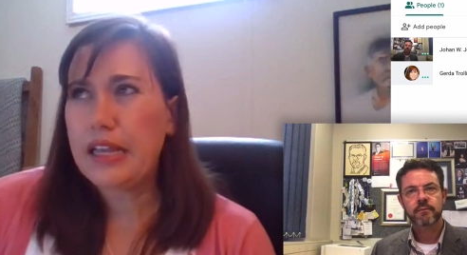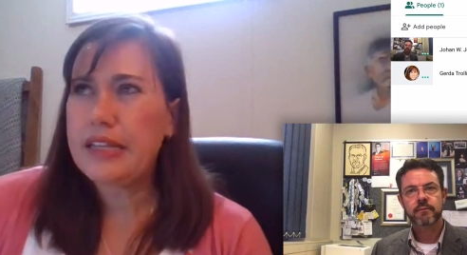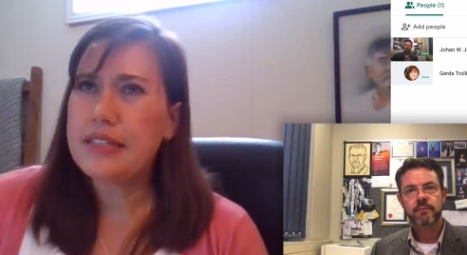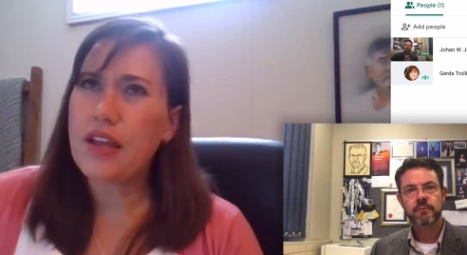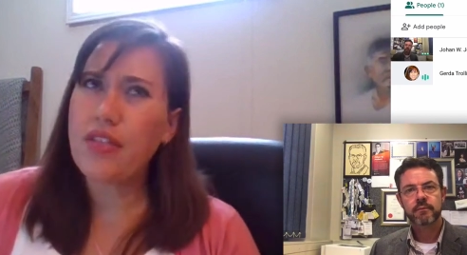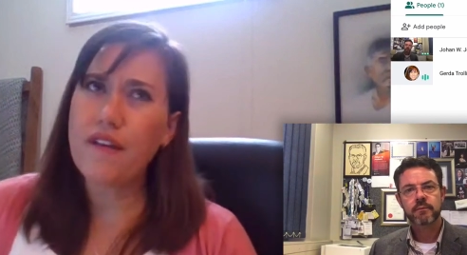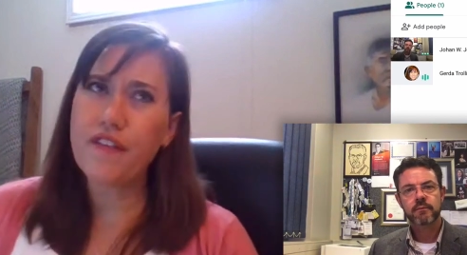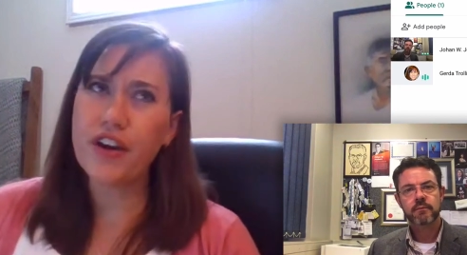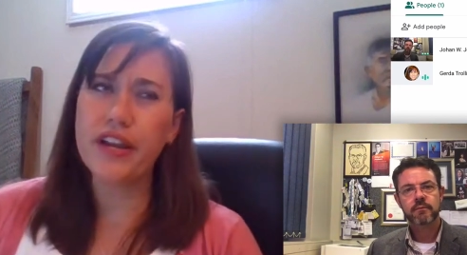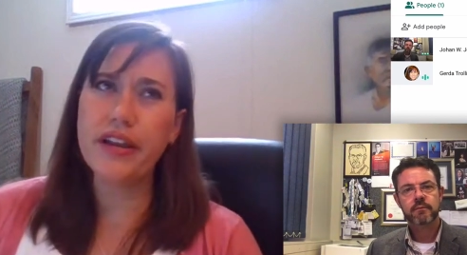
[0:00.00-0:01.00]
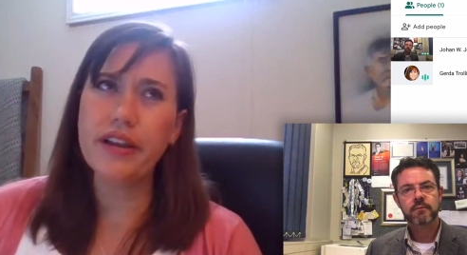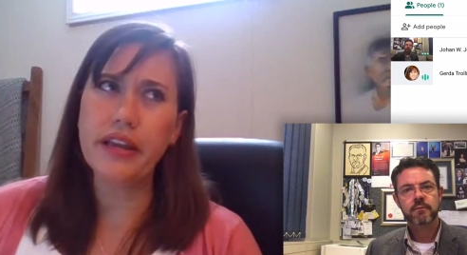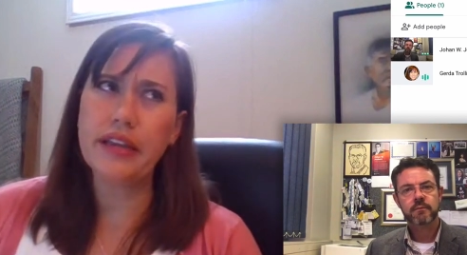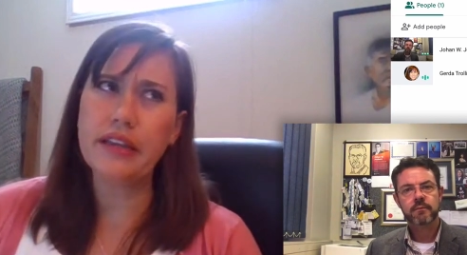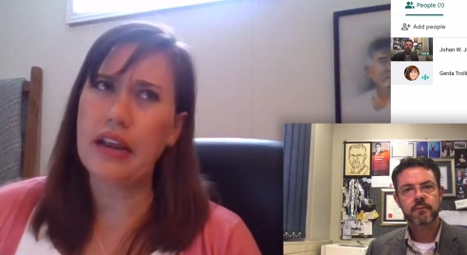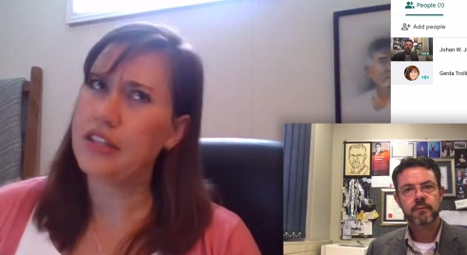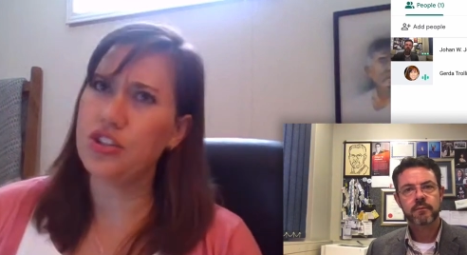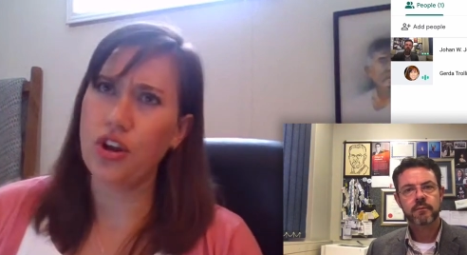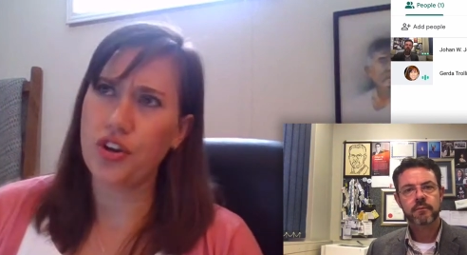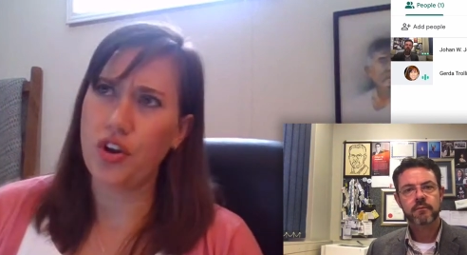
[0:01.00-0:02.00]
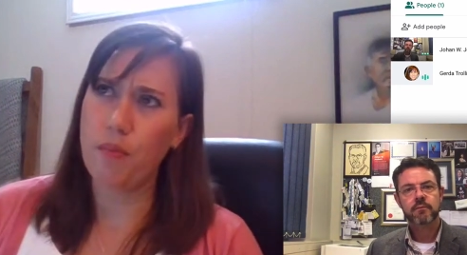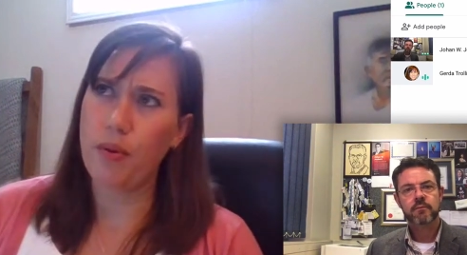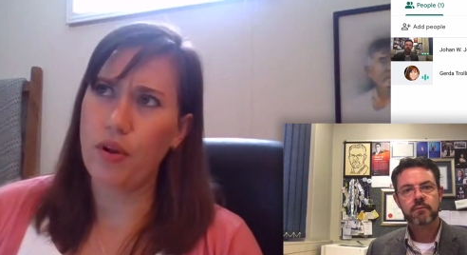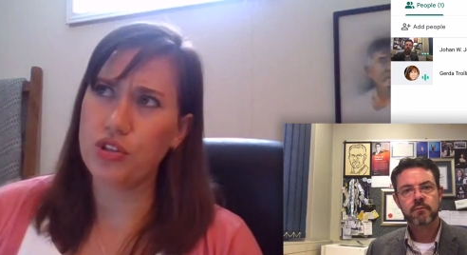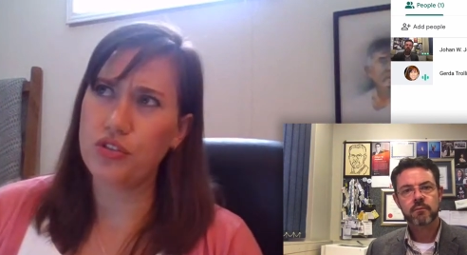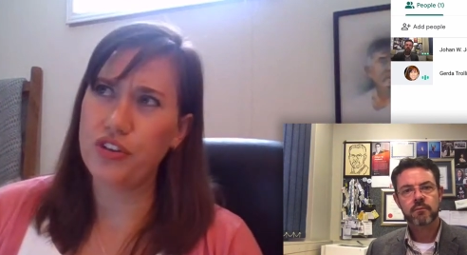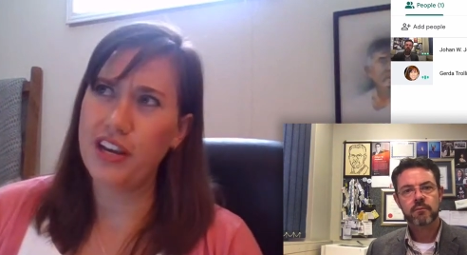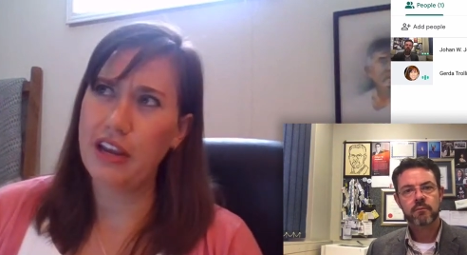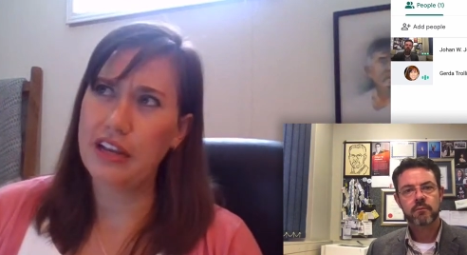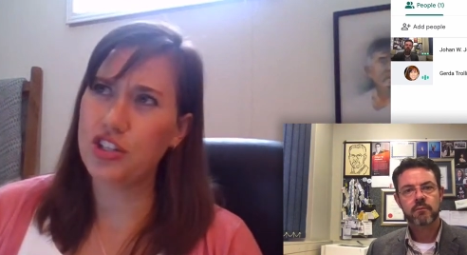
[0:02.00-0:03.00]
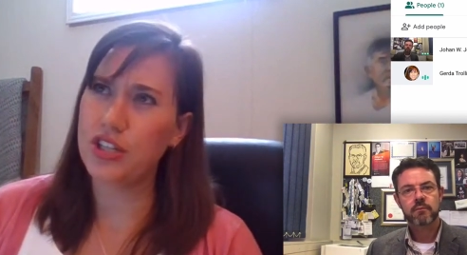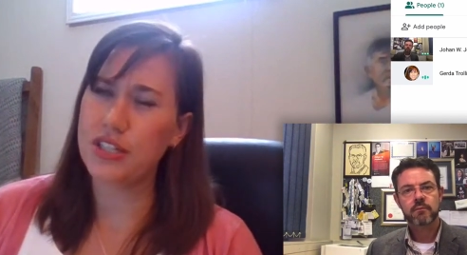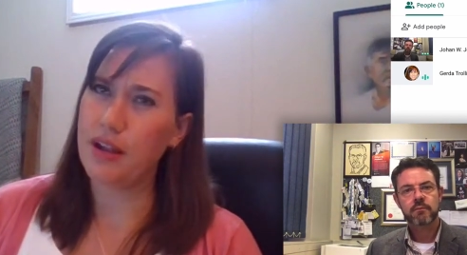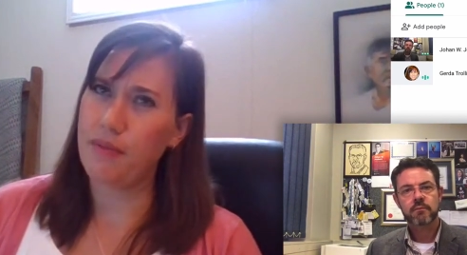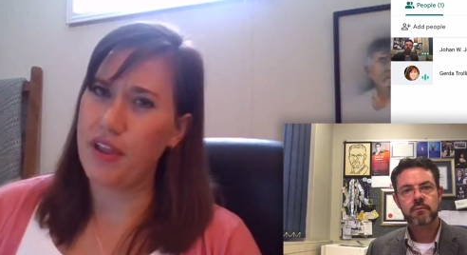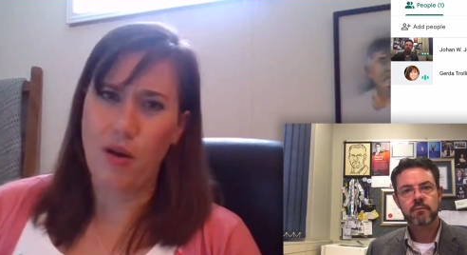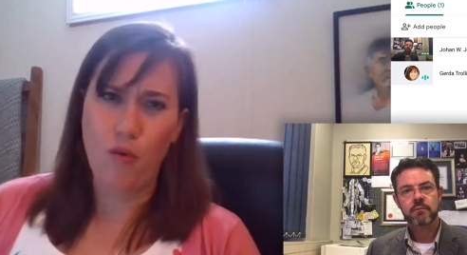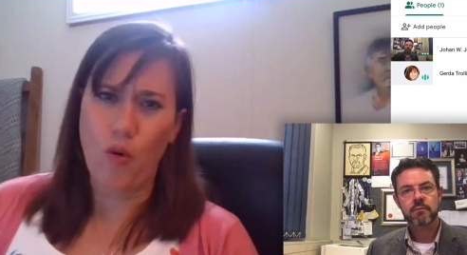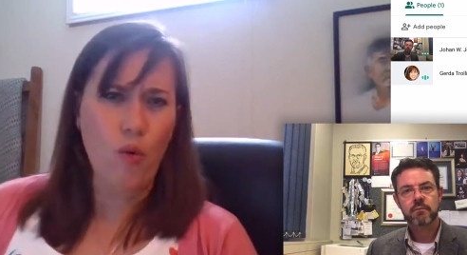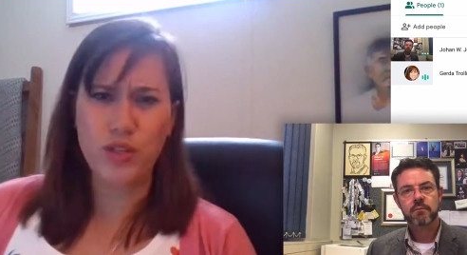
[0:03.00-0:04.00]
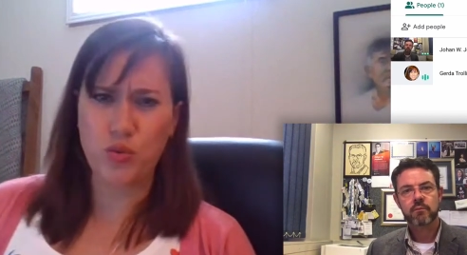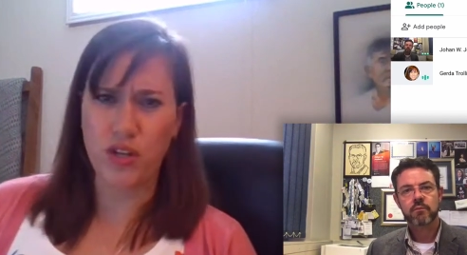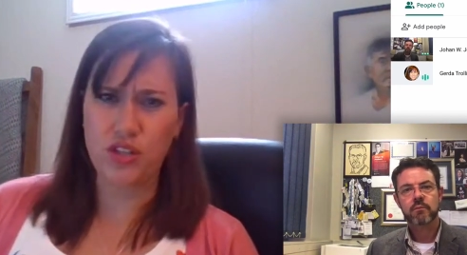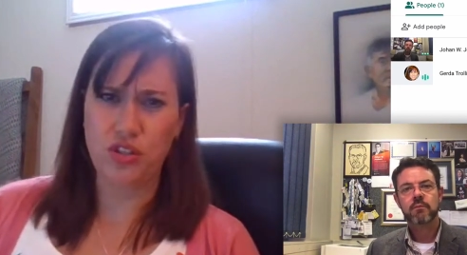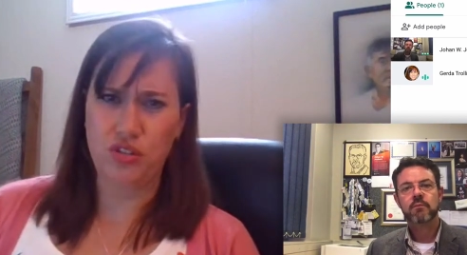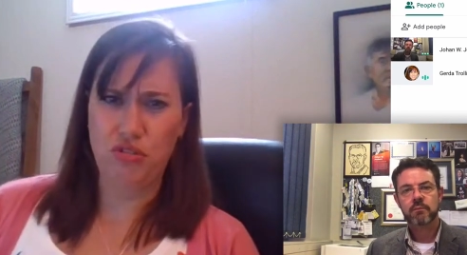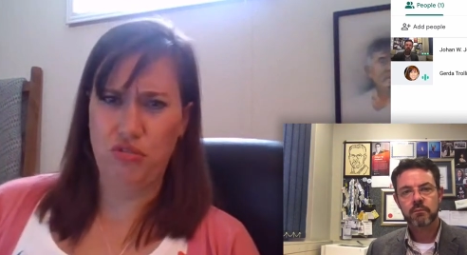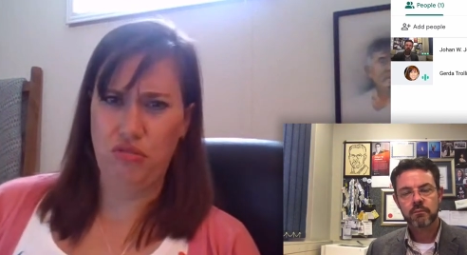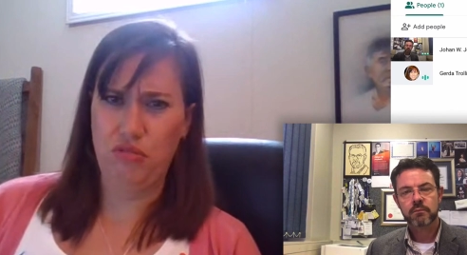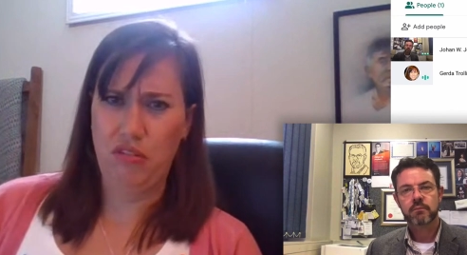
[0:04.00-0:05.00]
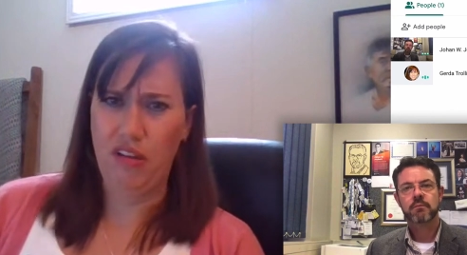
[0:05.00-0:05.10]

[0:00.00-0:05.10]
Speaker 1: In South Africa, it, it's not compulsory. It's just something I always wanted to do.